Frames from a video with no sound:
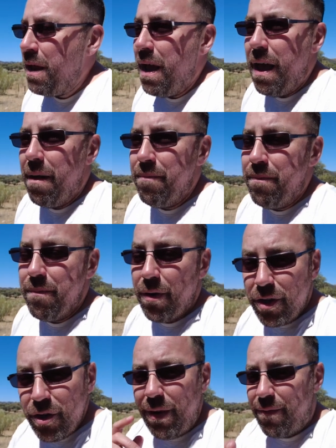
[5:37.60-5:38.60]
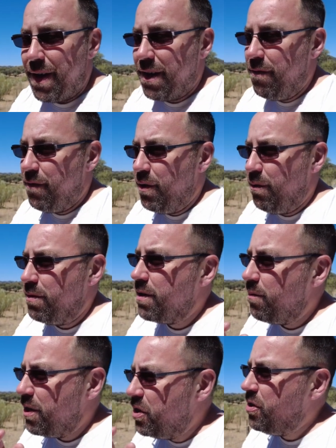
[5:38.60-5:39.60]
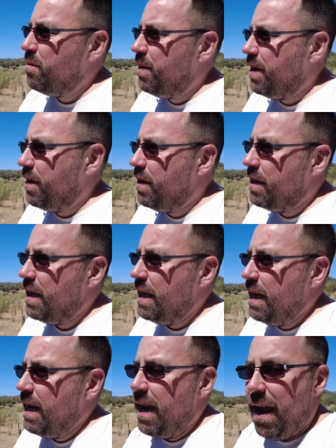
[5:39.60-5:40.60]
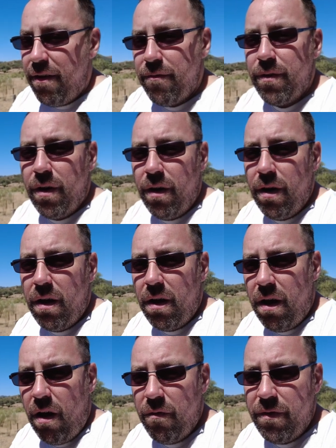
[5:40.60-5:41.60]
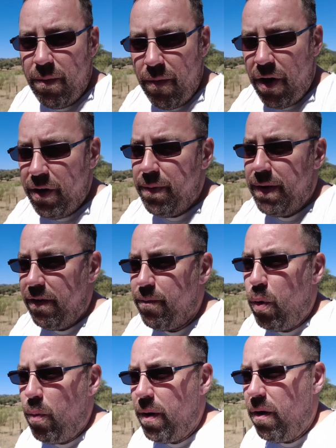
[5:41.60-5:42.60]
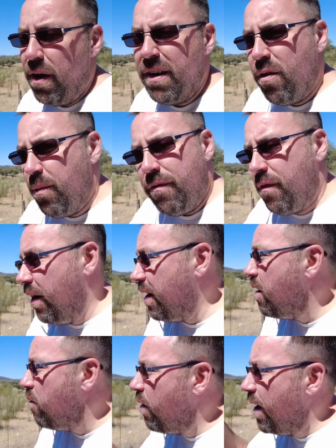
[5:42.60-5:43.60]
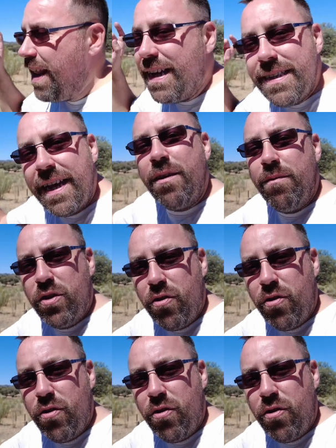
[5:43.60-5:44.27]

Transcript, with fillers: um, but I do have backup fuel, so we should be good. If not, I'll fill mine up and leave Paul behind. It'll be fine. Right, let's send up the